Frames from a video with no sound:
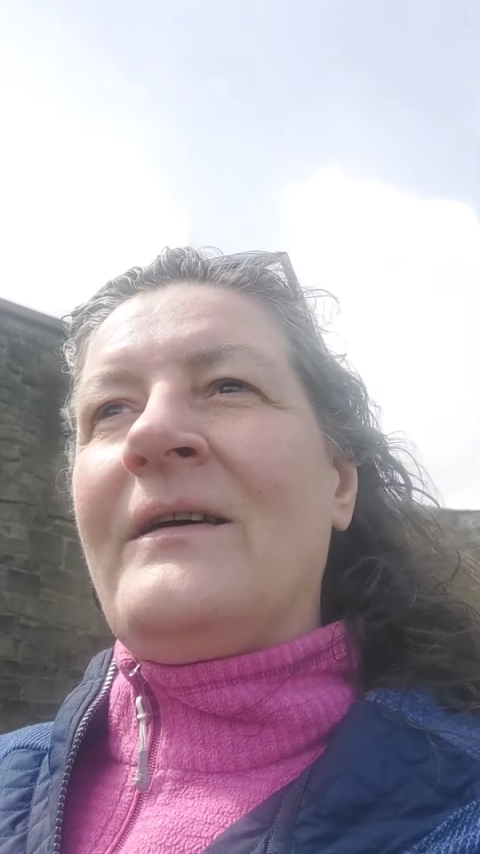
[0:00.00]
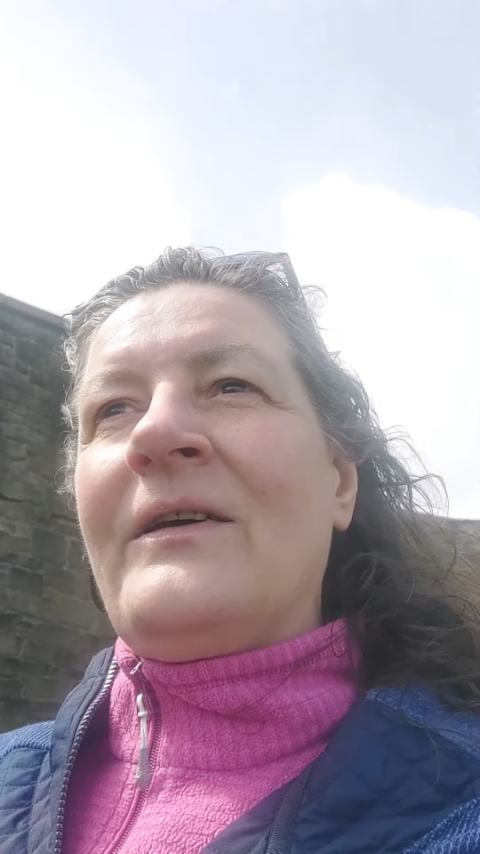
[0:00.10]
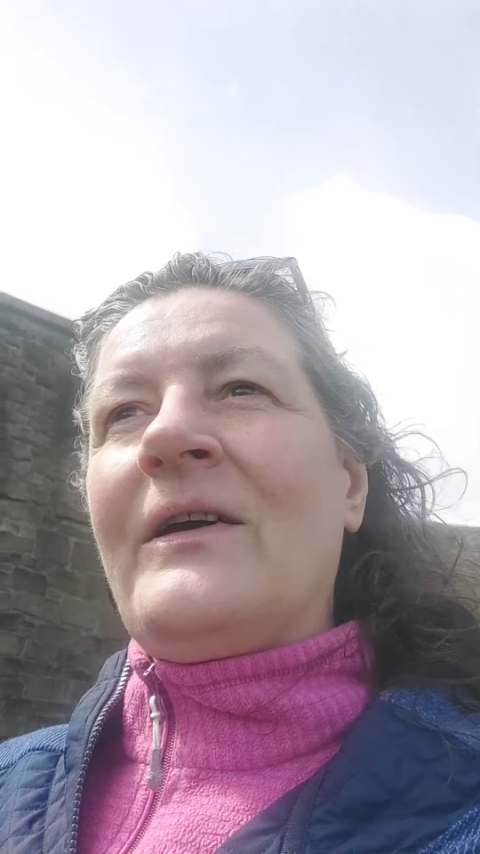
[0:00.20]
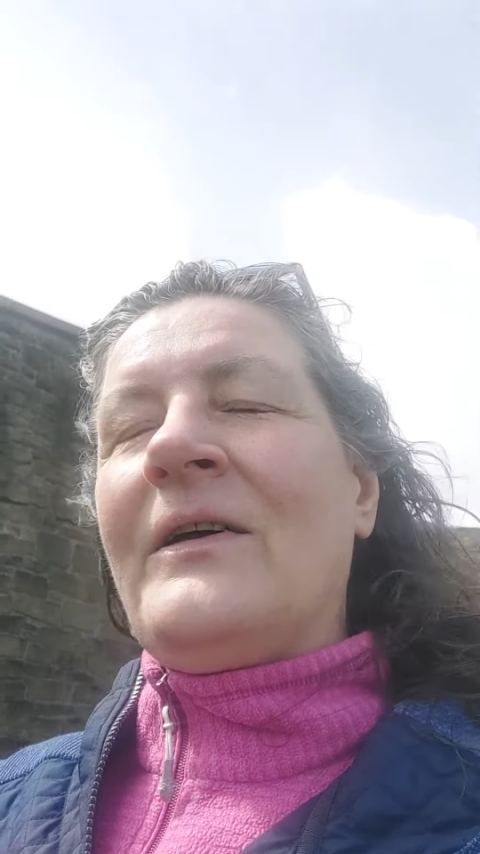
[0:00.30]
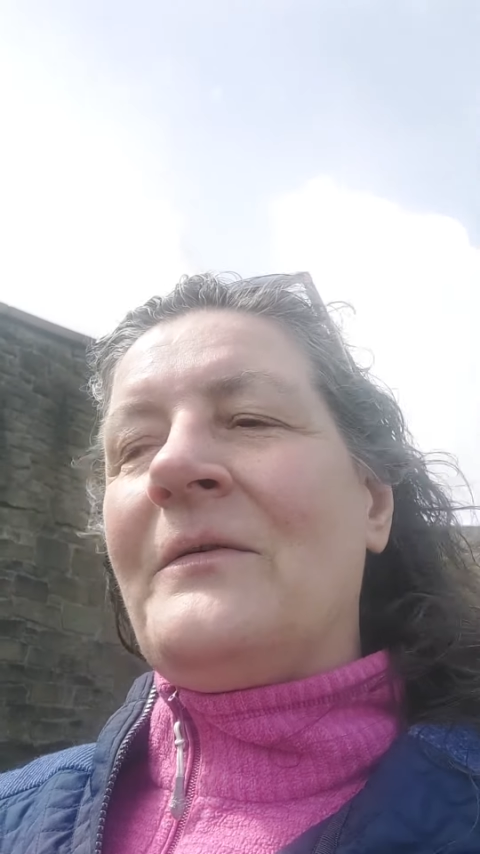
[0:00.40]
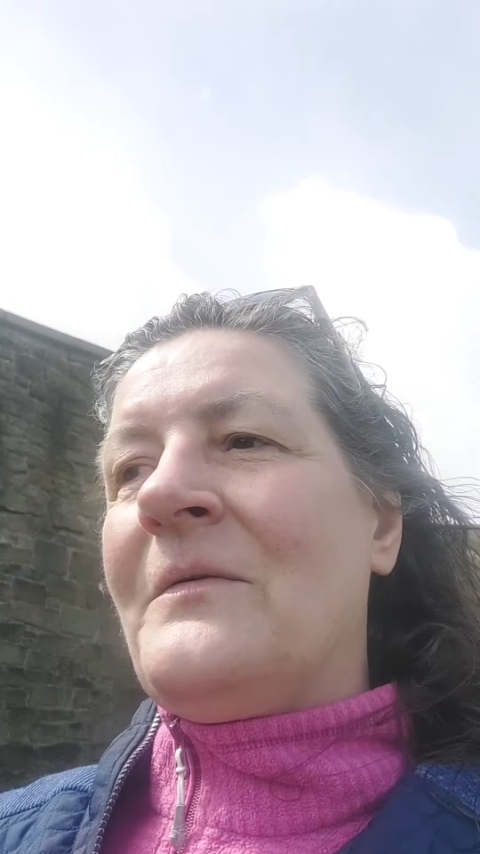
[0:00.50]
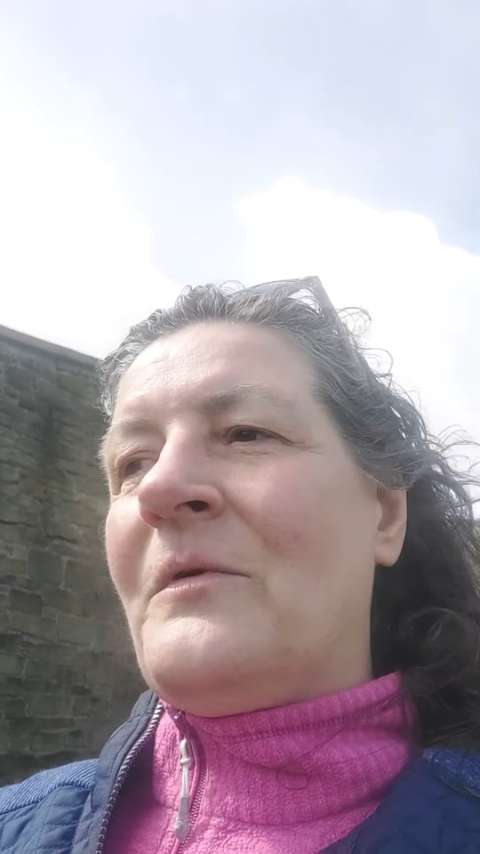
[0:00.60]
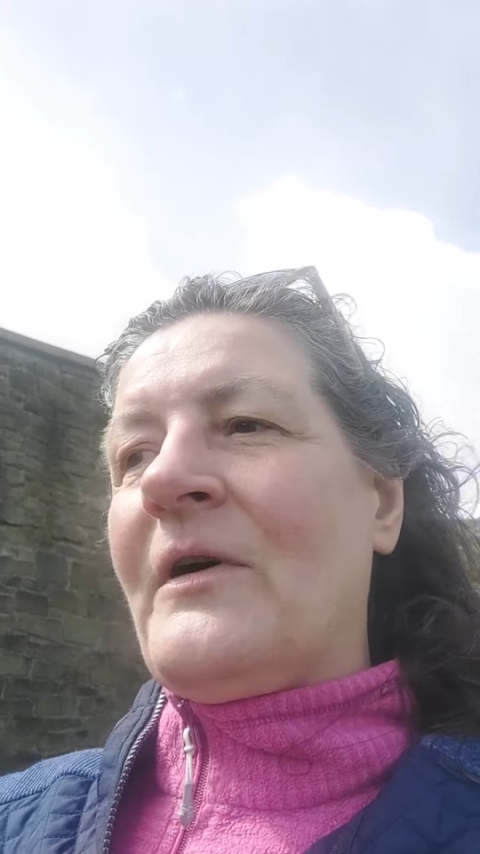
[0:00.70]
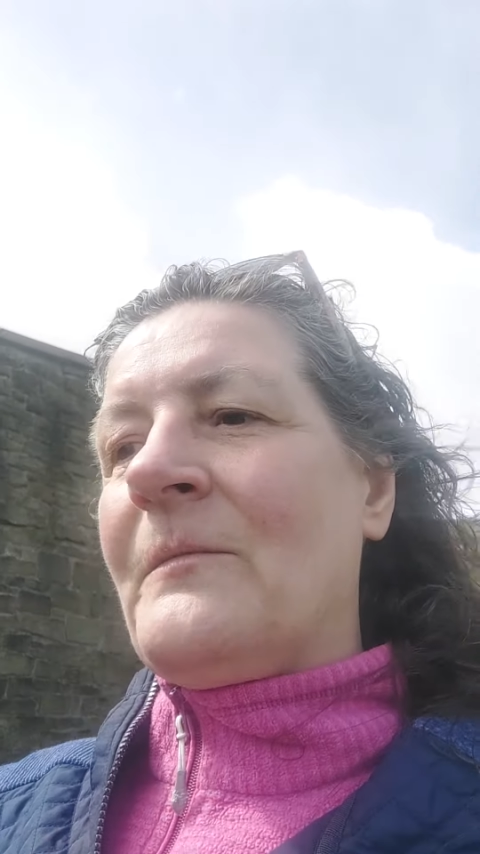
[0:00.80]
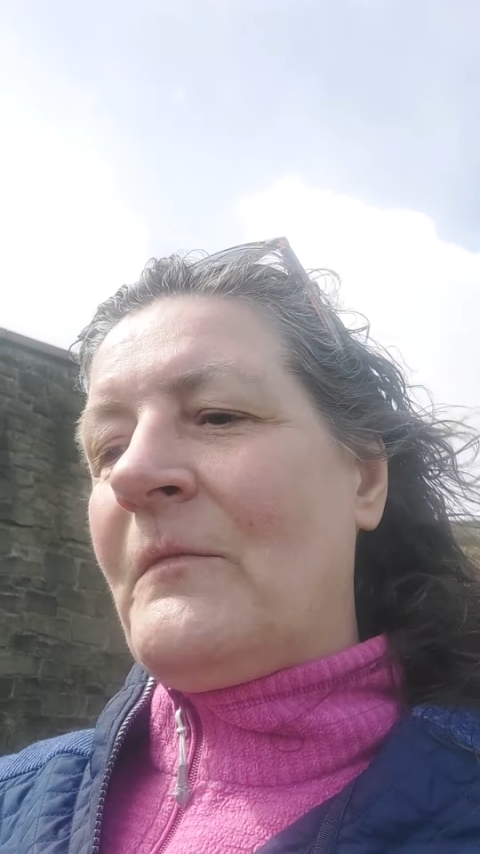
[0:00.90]
You know,
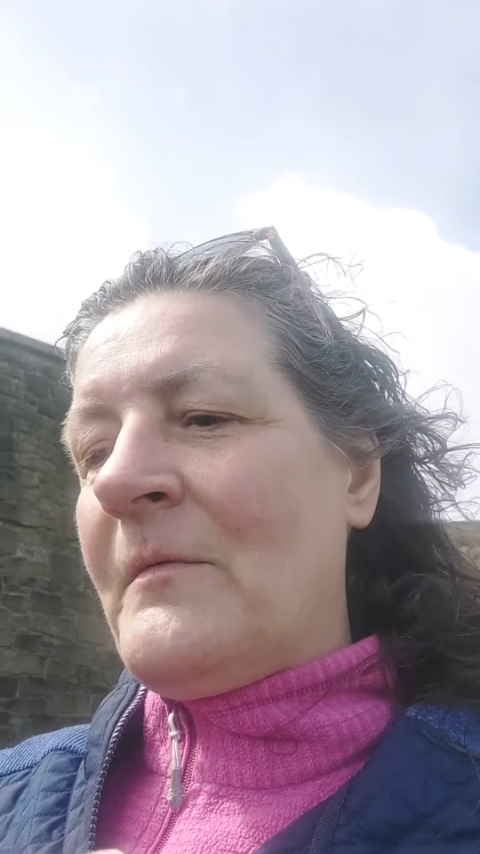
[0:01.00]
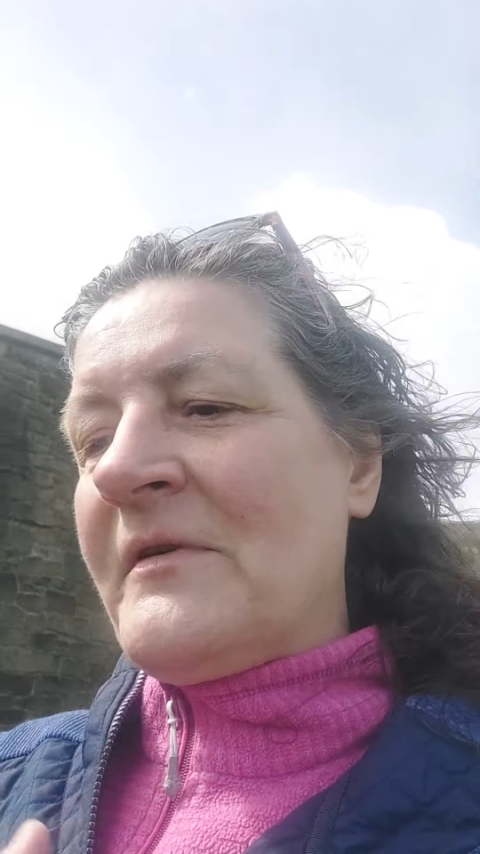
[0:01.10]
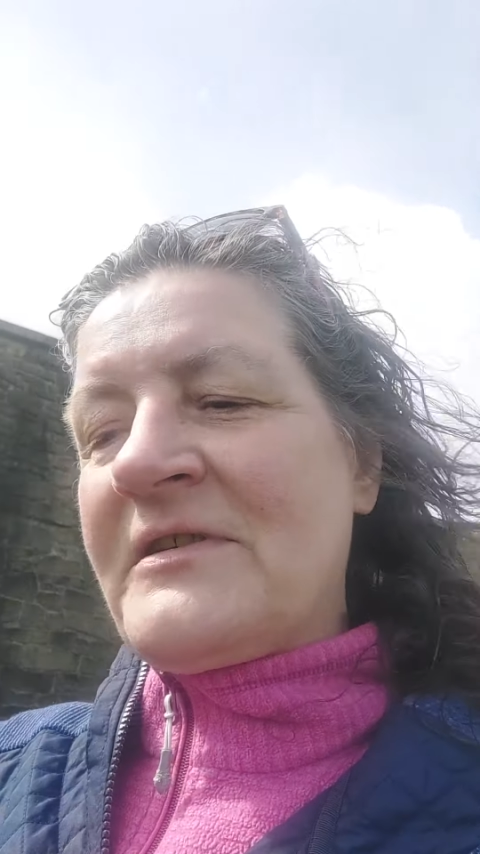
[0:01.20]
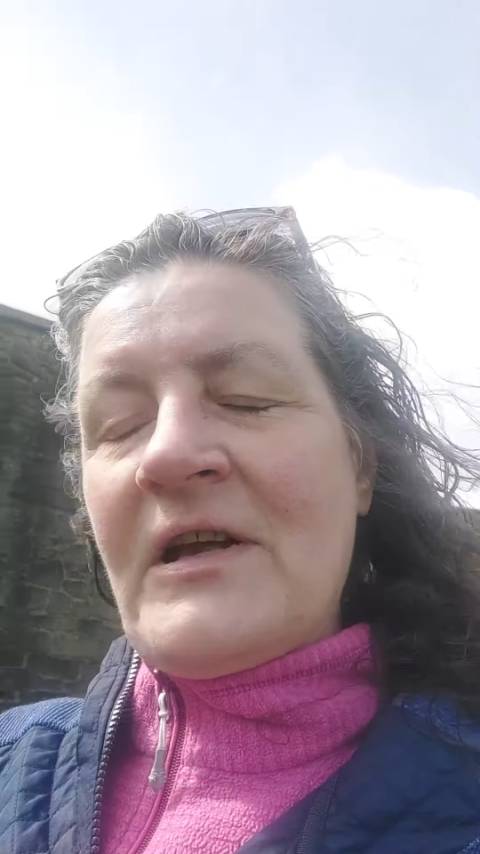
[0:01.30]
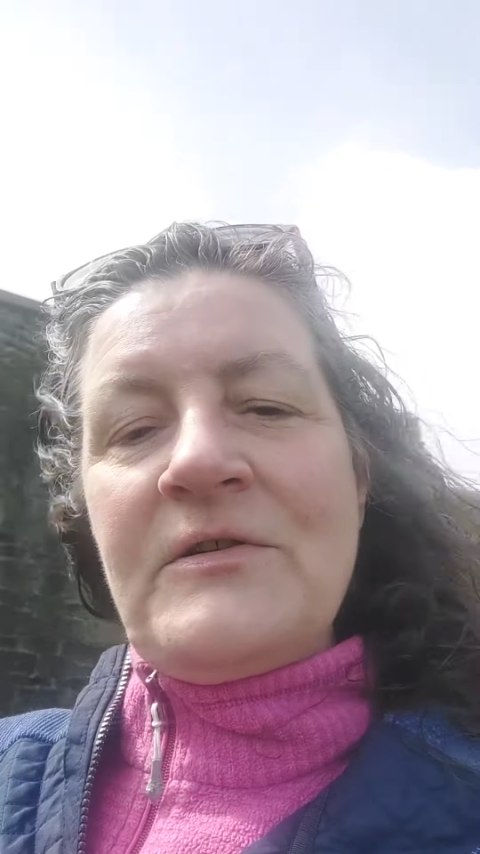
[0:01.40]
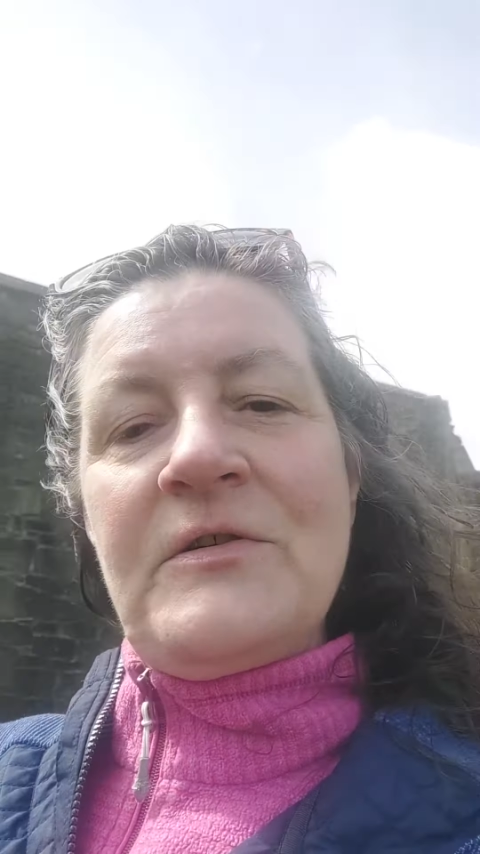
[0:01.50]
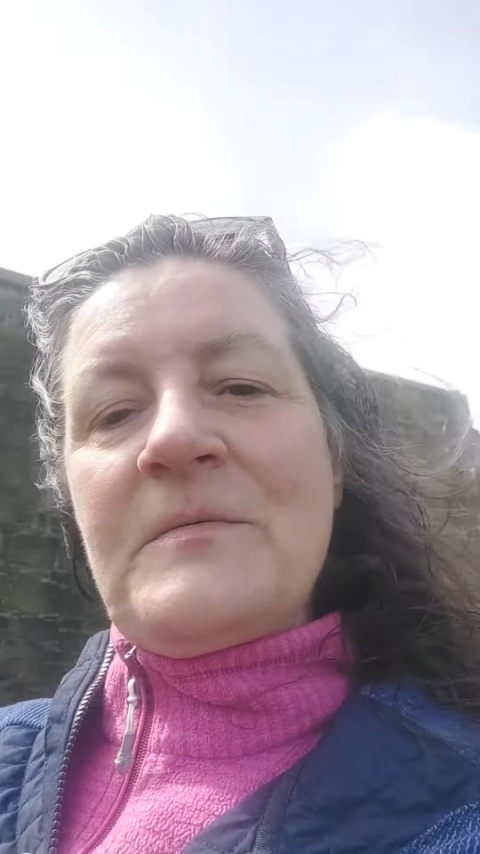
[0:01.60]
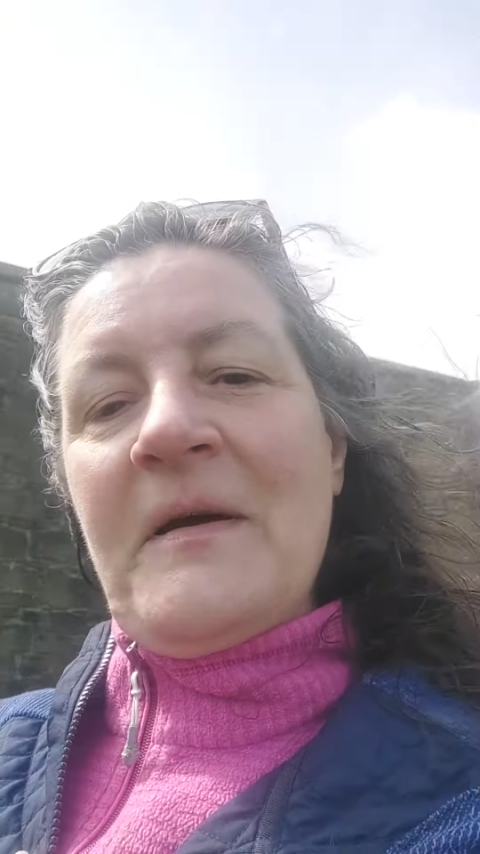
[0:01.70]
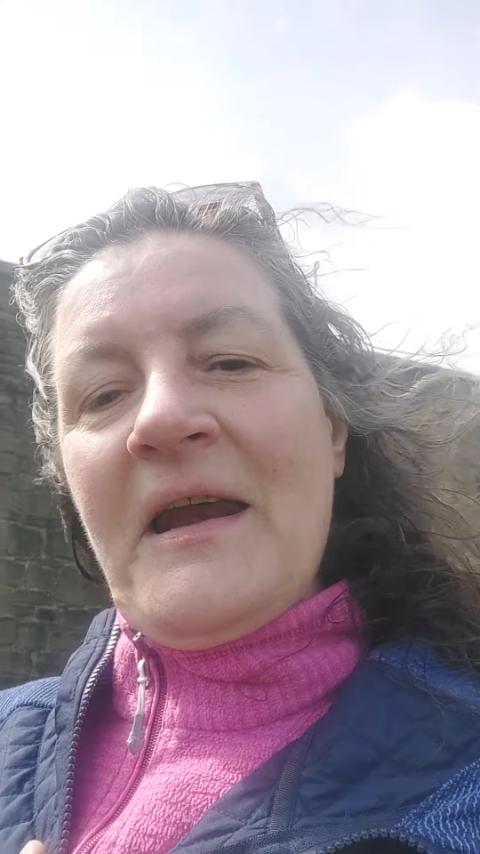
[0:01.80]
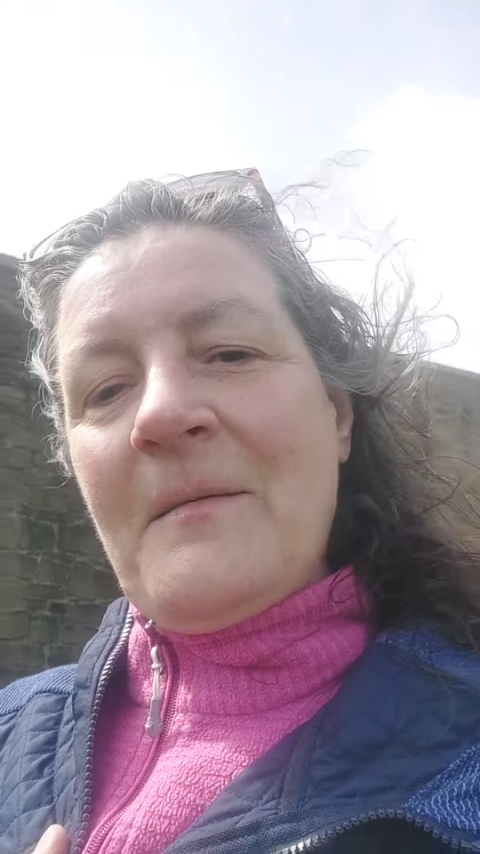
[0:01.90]
what, what must I do to
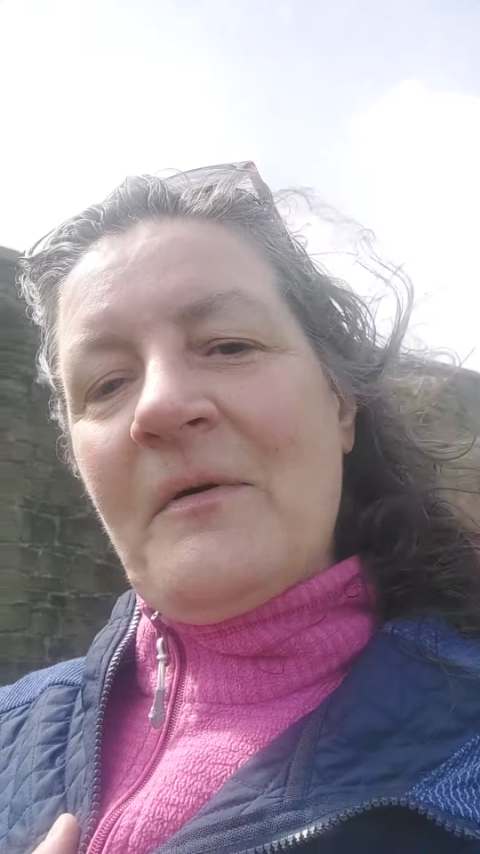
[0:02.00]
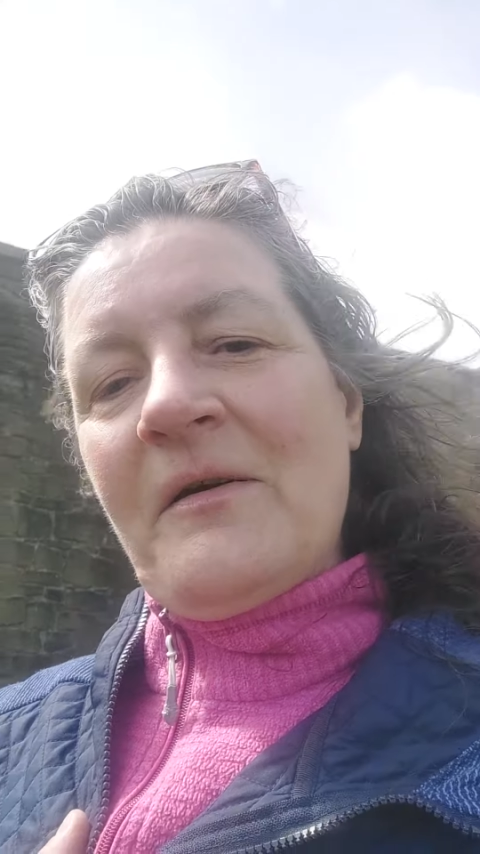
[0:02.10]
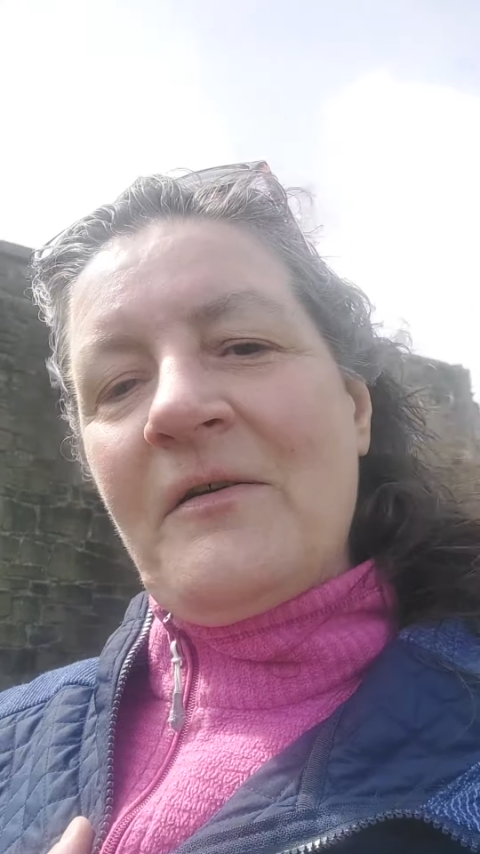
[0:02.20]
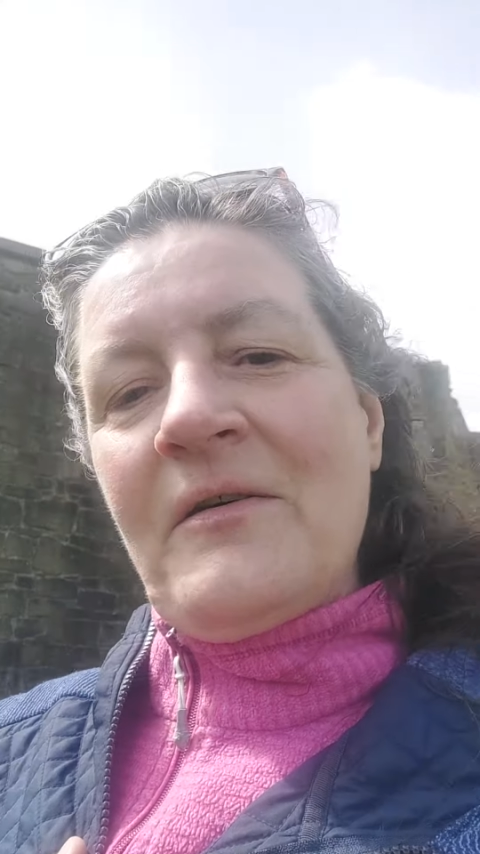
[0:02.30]
my neighbour?